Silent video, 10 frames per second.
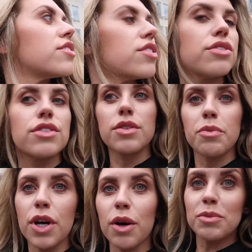as soon as
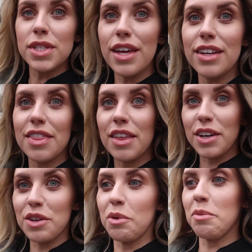someone comes in they're
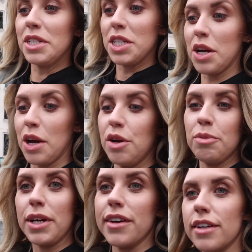going to want me to go
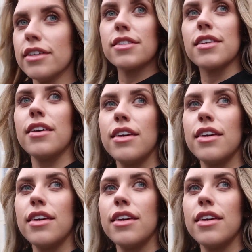because